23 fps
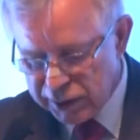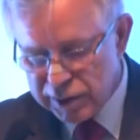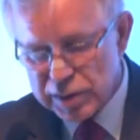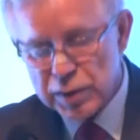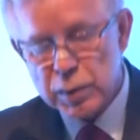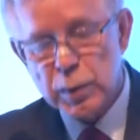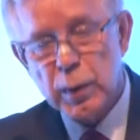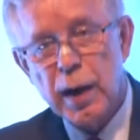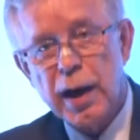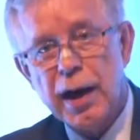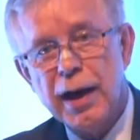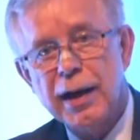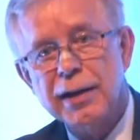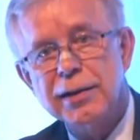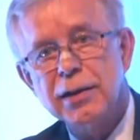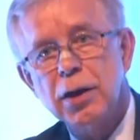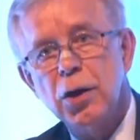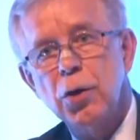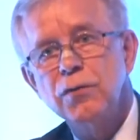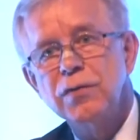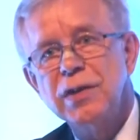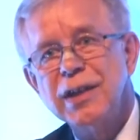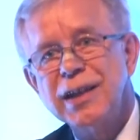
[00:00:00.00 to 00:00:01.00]
is one
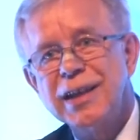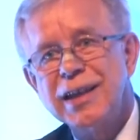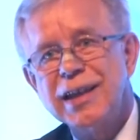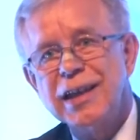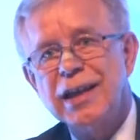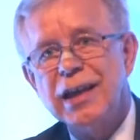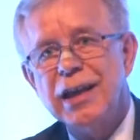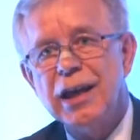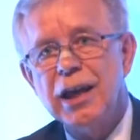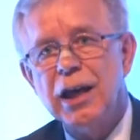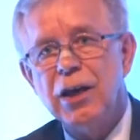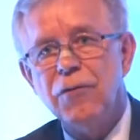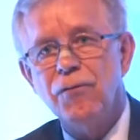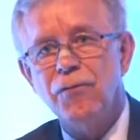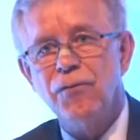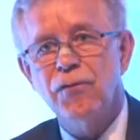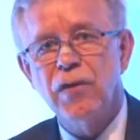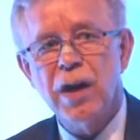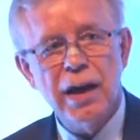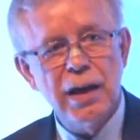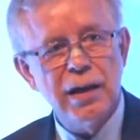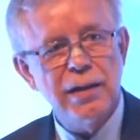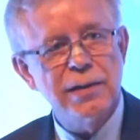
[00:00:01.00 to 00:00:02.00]
of the key
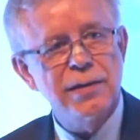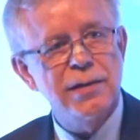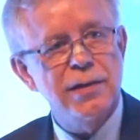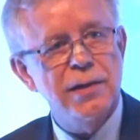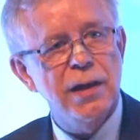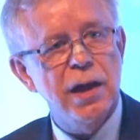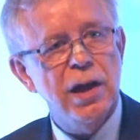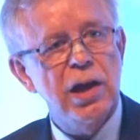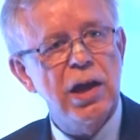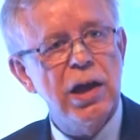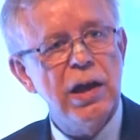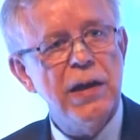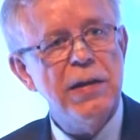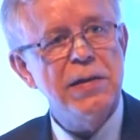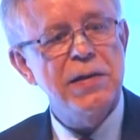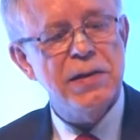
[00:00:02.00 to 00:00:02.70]
fields, key